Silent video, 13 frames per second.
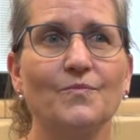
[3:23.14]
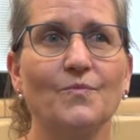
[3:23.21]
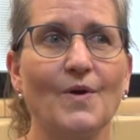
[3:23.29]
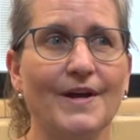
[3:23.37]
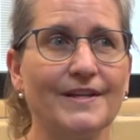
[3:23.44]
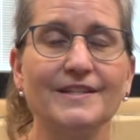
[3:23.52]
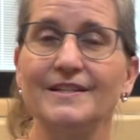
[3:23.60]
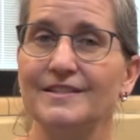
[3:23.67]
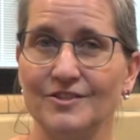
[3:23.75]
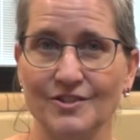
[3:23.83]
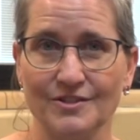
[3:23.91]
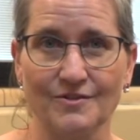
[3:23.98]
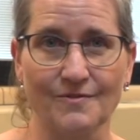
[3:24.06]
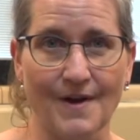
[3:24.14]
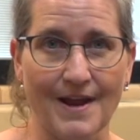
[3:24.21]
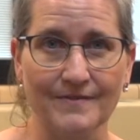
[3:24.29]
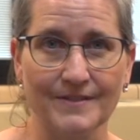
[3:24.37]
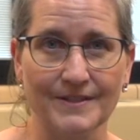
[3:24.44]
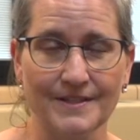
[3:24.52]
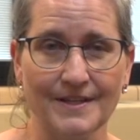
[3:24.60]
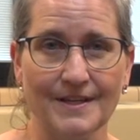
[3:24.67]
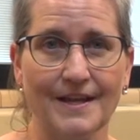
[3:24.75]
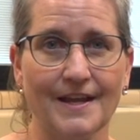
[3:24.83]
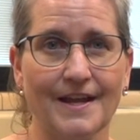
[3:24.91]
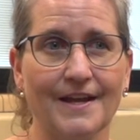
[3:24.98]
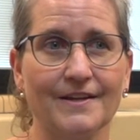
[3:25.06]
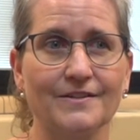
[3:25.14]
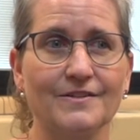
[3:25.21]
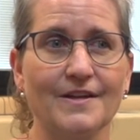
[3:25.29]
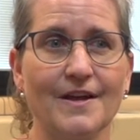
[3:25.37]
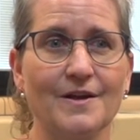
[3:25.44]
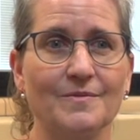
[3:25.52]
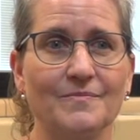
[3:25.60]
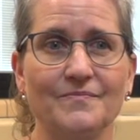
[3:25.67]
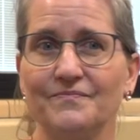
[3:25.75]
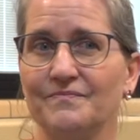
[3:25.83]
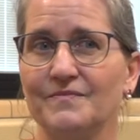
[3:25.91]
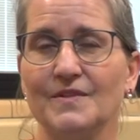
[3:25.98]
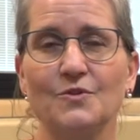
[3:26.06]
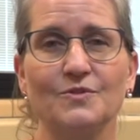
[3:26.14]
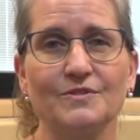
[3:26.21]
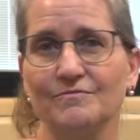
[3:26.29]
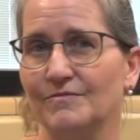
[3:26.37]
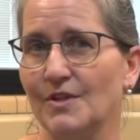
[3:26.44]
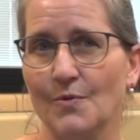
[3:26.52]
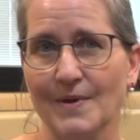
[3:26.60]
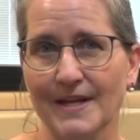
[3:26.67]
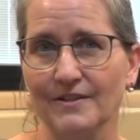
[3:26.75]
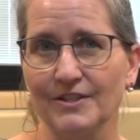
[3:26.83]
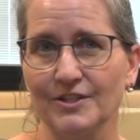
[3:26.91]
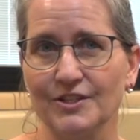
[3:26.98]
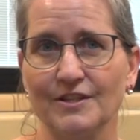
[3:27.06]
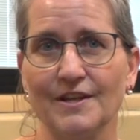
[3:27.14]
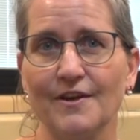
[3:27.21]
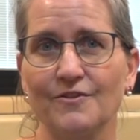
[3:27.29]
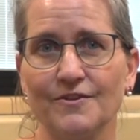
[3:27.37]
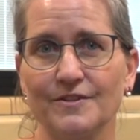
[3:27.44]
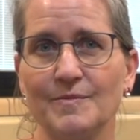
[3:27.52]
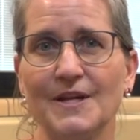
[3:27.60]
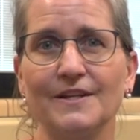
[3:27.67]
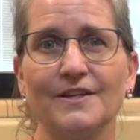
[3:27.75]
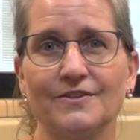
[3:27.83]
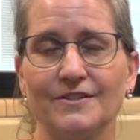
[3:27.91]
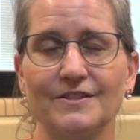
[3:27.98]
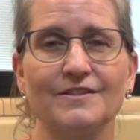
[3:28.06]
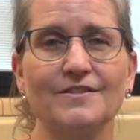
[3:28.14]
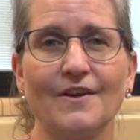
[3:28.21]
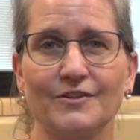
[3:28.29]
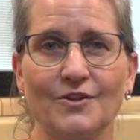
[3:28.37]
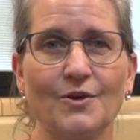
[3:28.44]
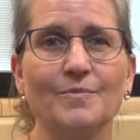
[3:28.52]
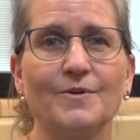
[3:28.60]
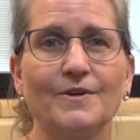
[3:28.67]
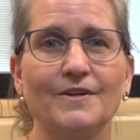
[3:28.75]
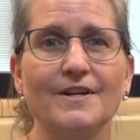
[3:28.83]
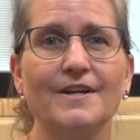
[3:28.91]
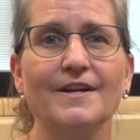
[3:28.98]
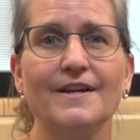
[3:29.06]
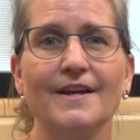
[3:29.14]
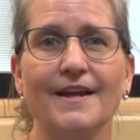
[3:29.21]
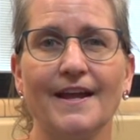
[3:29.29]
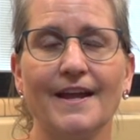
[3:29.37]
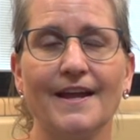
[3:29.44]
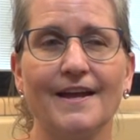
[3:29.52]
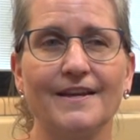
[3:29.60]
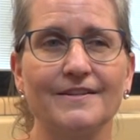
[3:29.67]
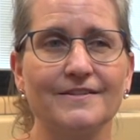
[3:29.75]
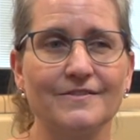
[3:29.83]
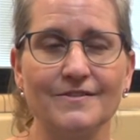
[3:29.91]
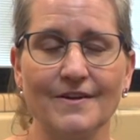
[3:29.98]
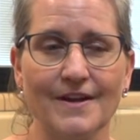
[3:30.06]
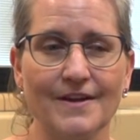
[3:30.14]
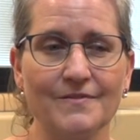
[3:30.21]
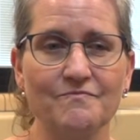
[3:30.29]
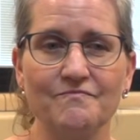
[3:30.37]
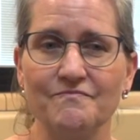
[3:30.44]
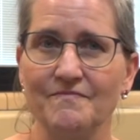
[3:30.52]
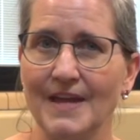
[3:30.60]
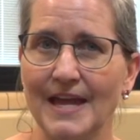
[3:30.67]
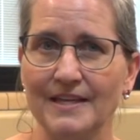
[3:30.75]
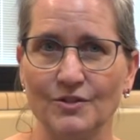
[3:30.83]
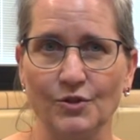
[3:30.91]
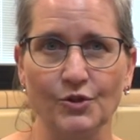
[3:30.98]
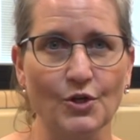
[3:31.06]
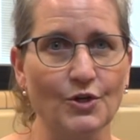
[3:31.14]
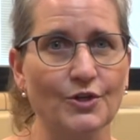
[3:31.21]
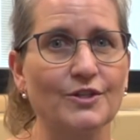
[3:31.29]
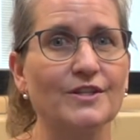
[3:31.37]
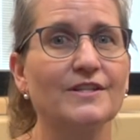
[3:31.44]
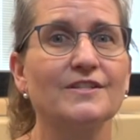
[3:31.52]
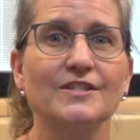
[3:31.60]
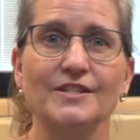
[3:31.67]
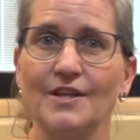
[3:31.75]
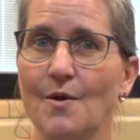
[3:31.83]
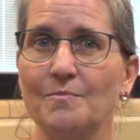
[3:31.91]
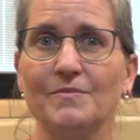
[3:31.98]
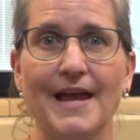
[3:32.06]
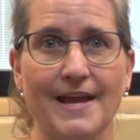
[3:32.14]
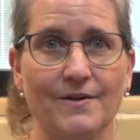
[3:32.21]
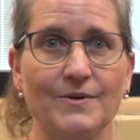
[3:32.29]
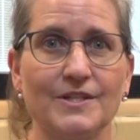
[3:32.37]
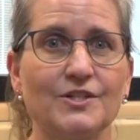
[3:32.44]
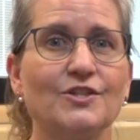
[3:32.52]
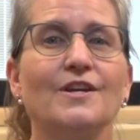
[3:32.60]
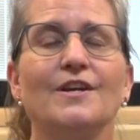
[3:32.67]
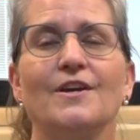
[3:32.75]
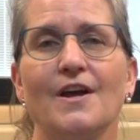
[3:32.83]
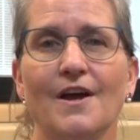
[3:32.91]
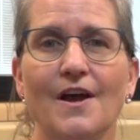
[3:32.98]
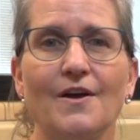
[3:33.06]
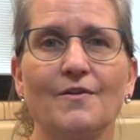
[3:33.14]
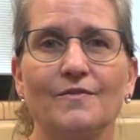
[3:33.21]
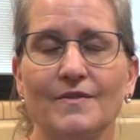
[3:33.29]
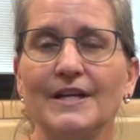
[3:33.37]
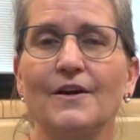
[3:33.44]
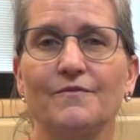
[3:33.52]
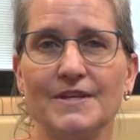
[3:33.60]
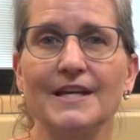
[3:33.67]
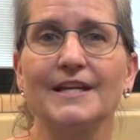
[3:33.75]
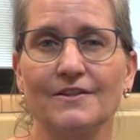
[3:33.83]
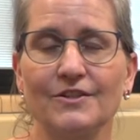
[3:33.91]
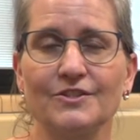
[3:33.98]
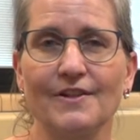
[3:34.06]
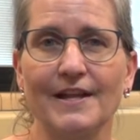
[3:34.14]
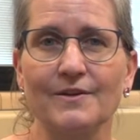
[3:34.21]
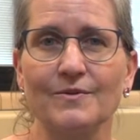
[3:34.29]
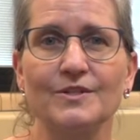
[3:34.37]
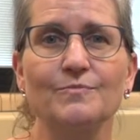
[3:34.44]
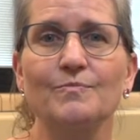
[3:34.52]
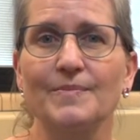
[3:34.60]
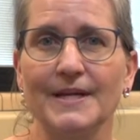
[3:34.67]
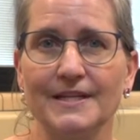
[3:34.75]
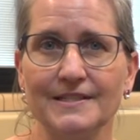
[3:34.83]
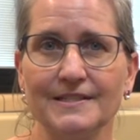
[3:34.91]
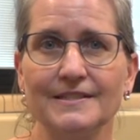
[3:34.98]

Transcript: One is just arriving and knows no English. The other has been here since October and has learned some language of the English language, but